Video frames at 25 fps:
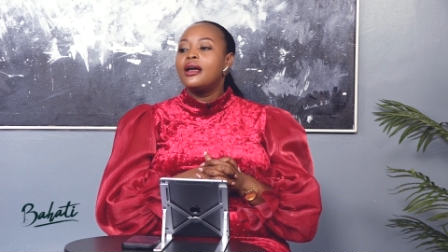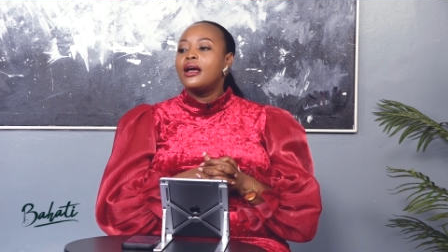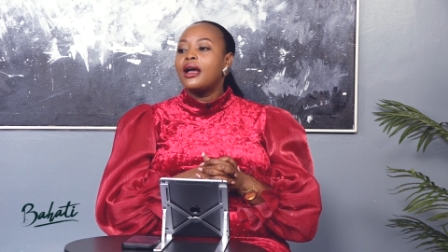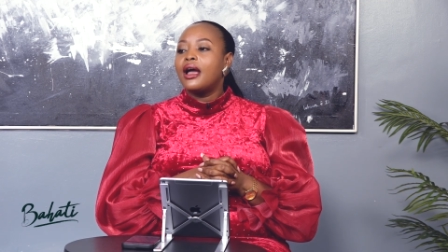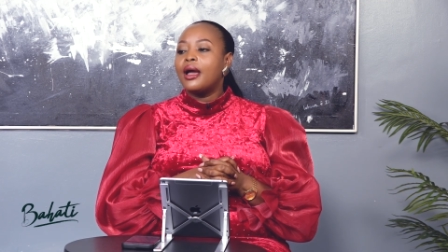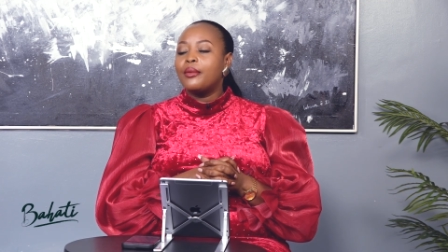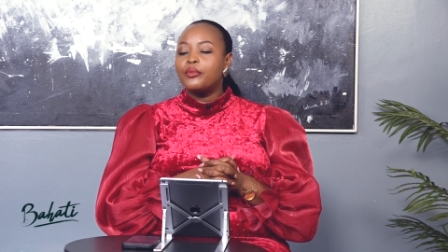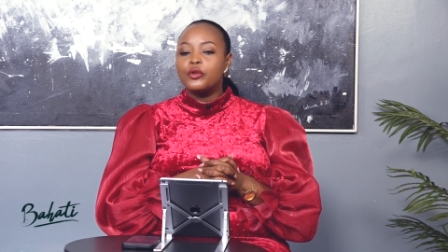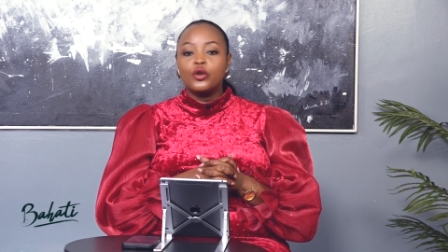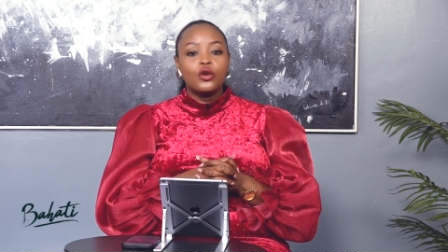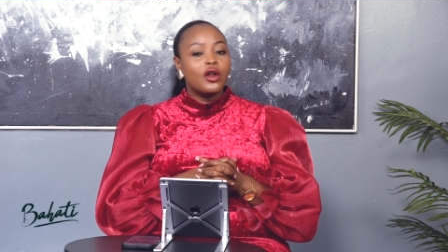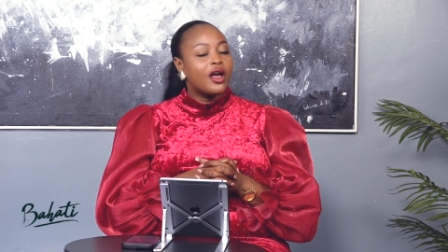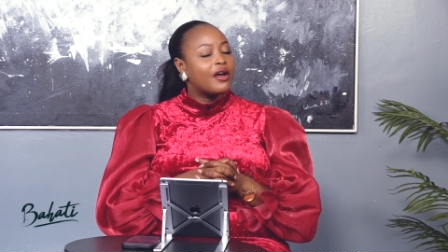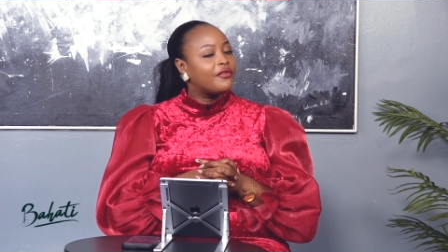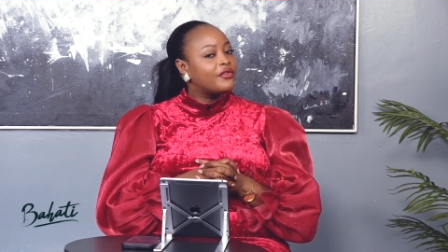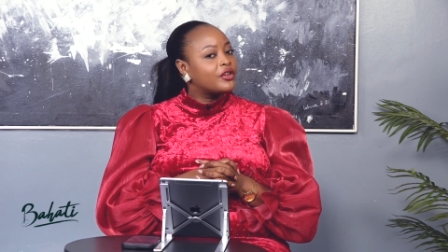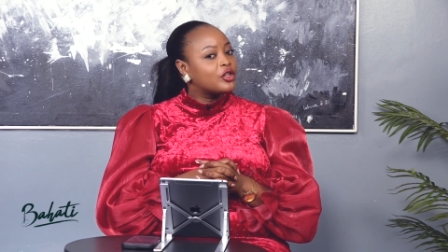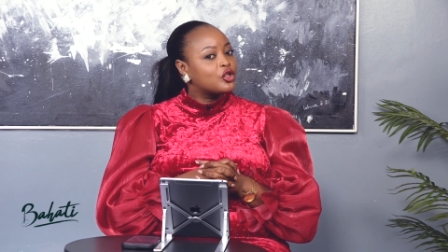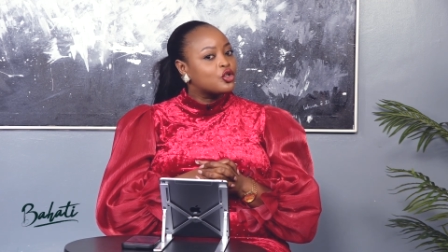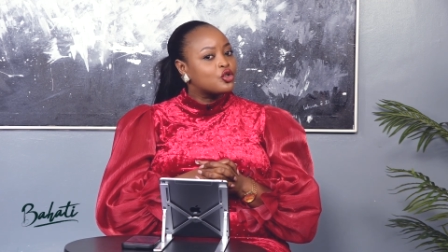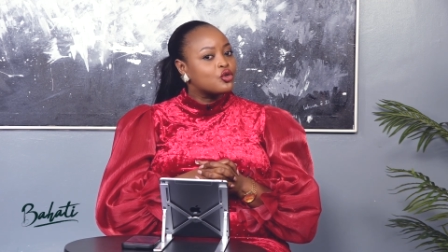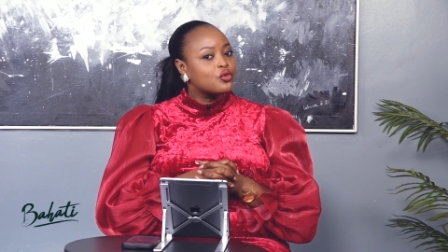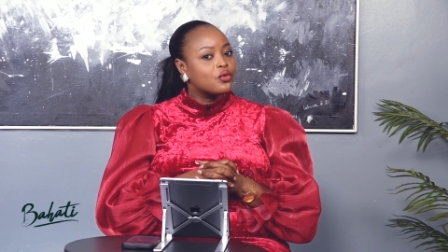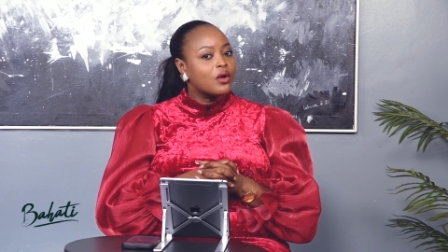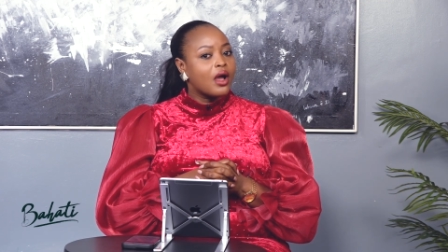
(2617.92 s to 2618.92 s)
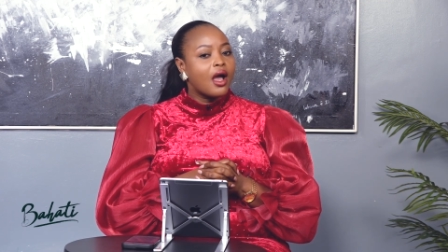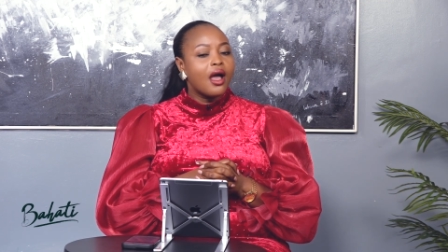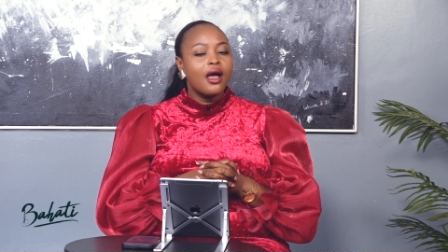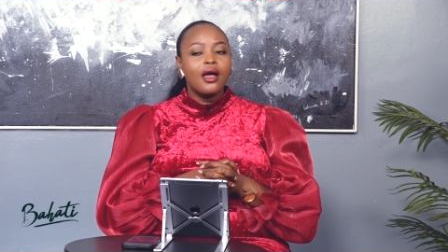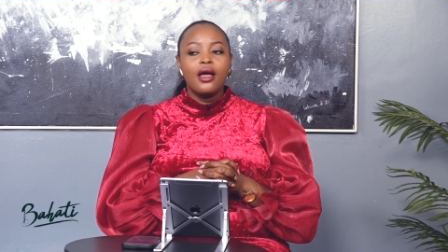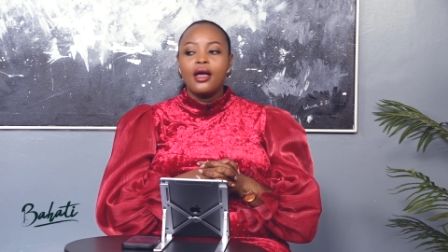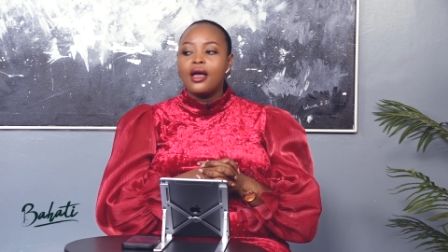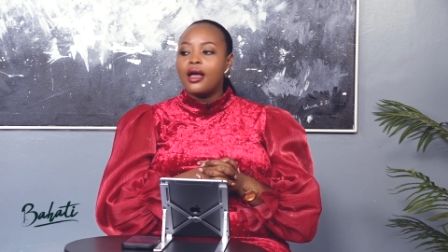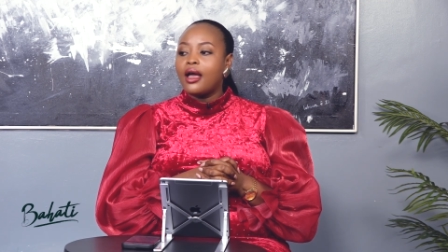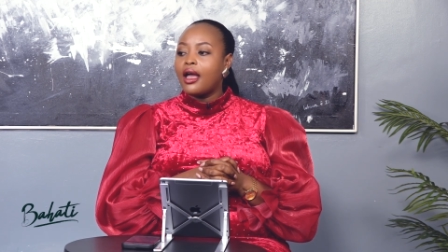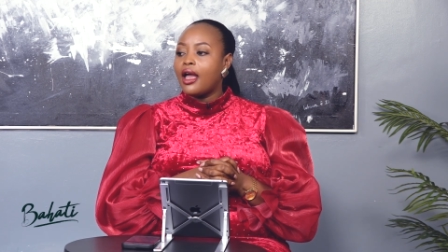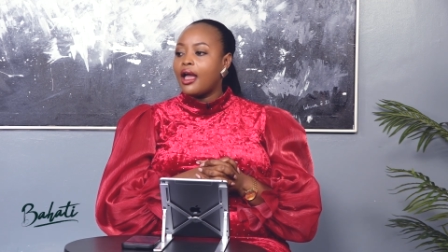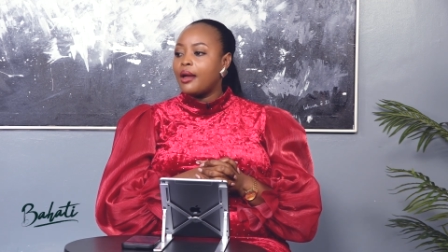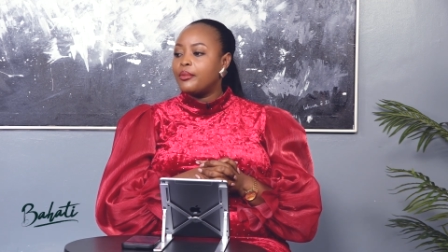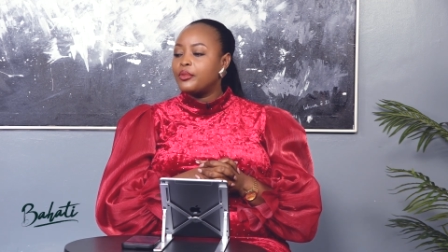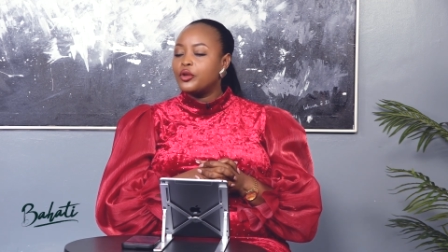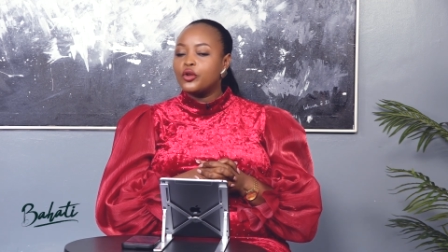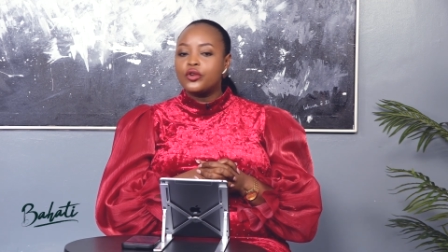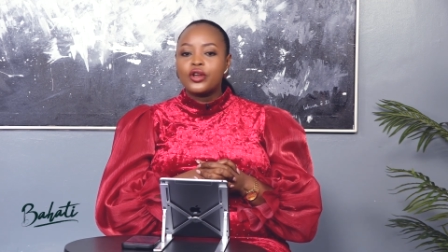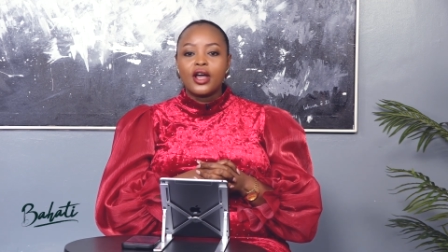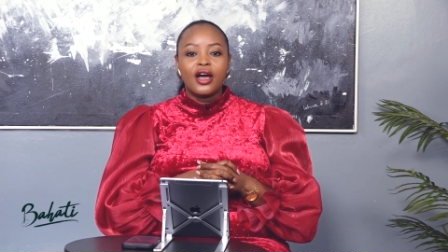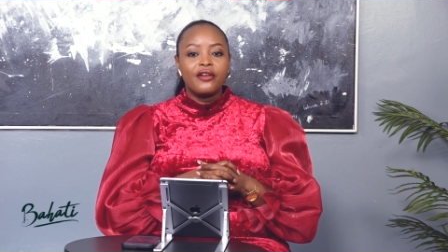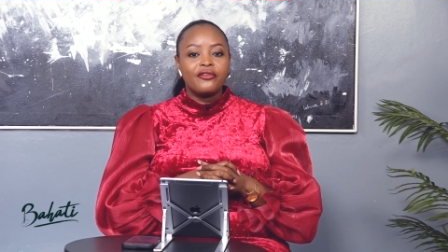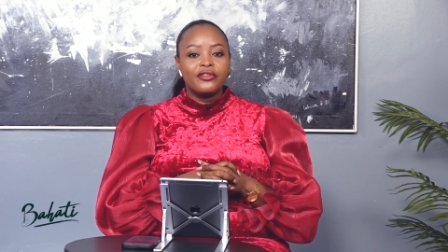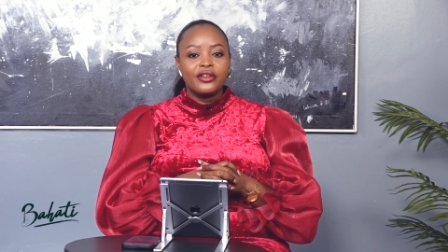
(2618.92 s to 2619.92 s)
I'm not having sugar. I'm not
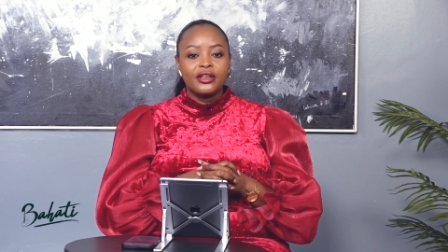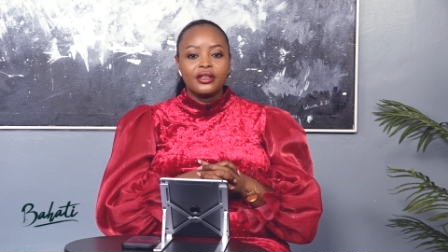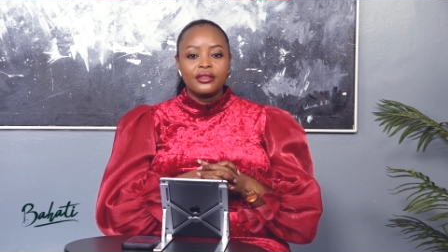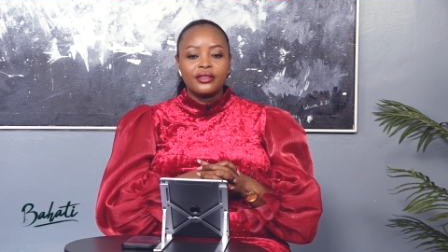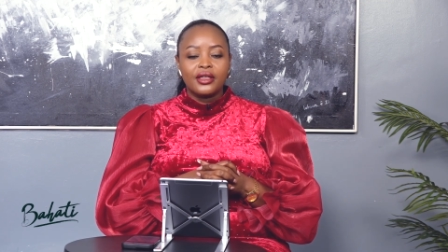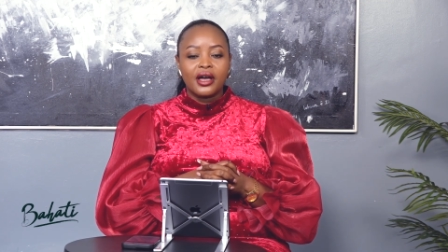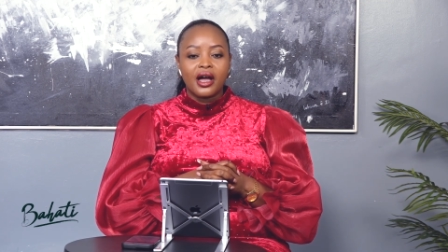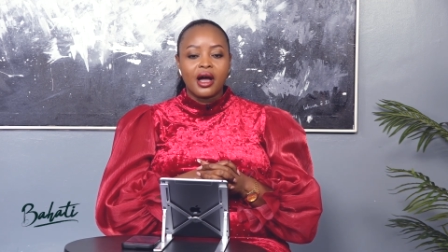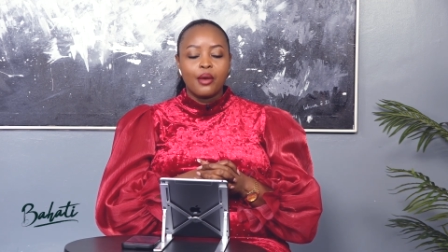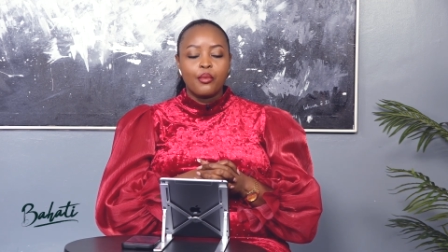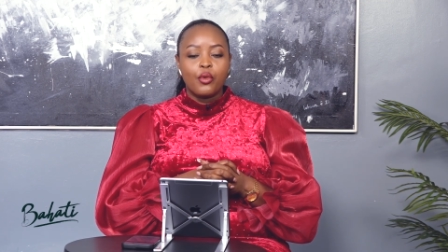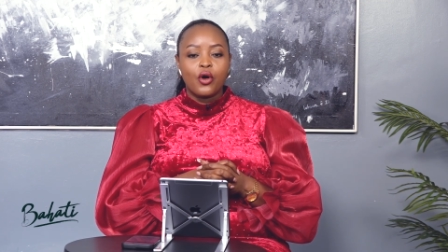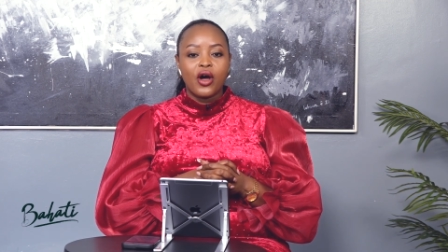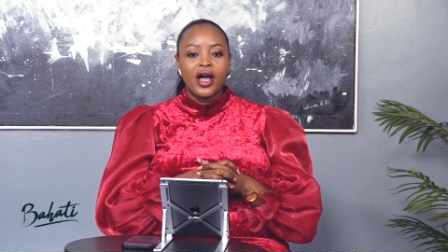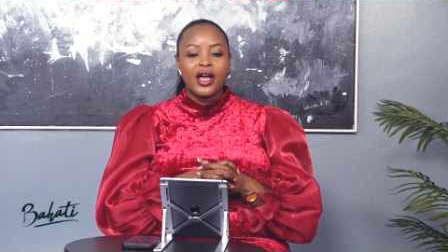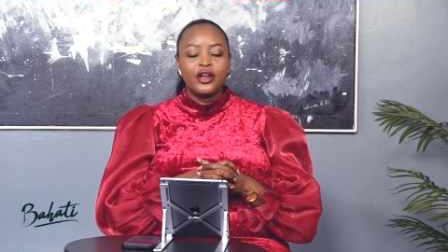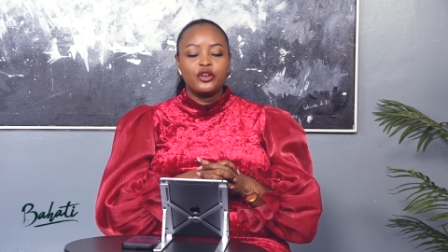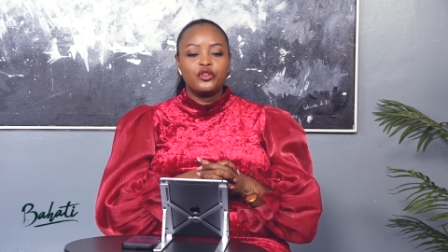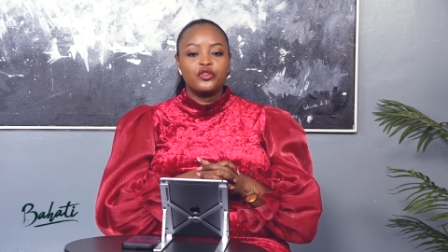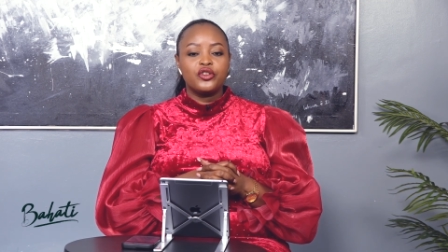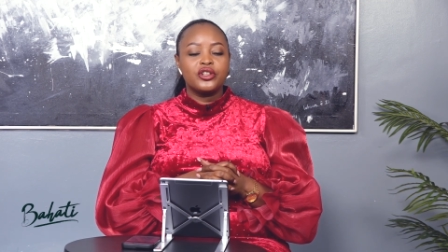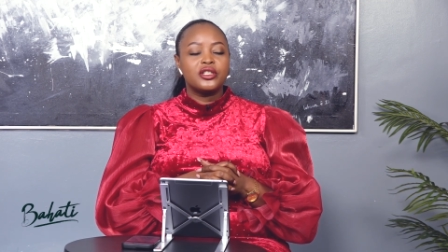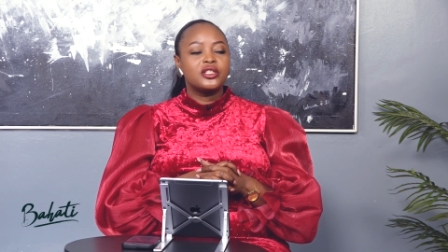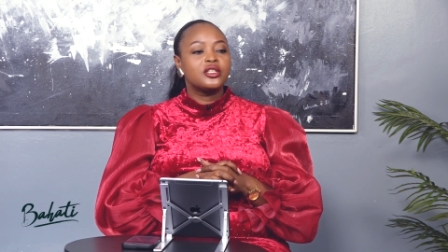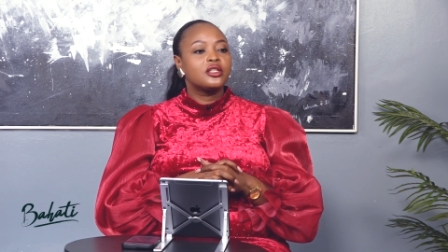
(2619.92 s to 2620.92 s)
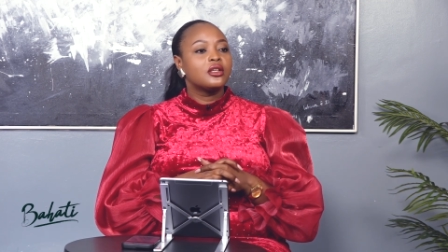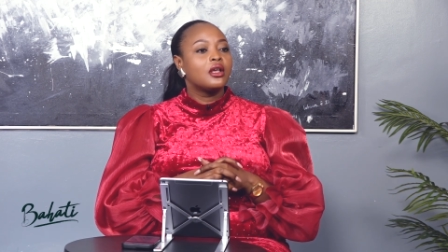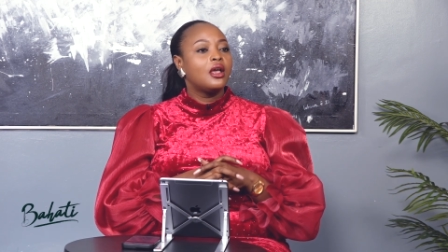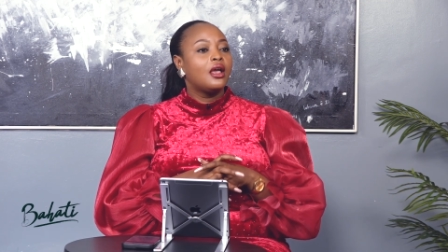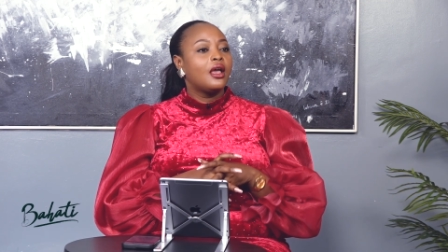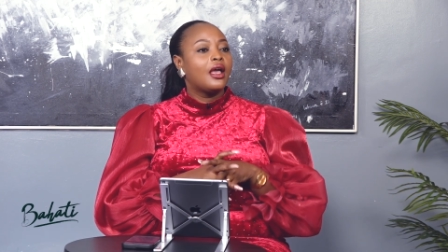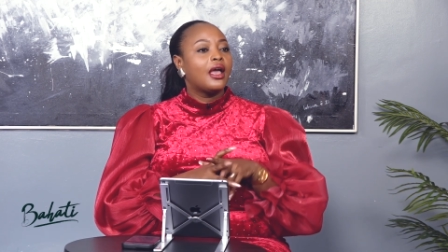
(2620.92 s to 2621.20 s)
having the carbohydrates.